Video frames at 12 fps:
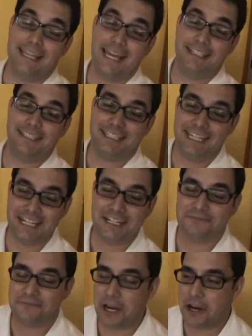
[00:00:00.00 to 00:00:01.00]
Thanks, Keena.
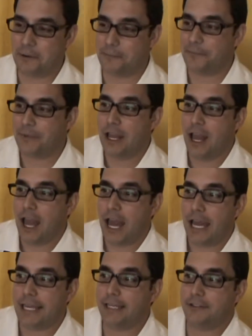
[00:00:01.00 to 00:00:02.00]
Um,
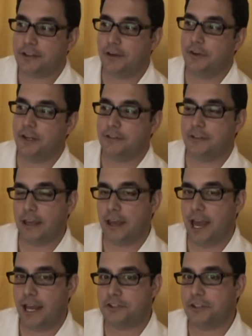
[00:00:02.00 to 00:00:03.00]
eDiscovery is
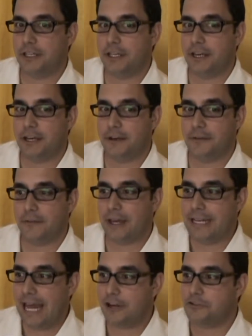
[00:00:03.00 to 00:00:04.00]
actually a,
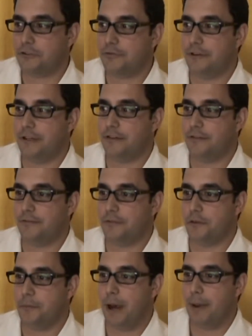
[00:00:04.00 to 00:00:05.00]
a, natural fit
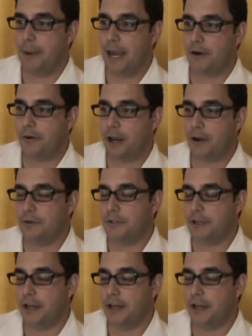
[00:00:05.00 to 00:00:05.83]
for my background.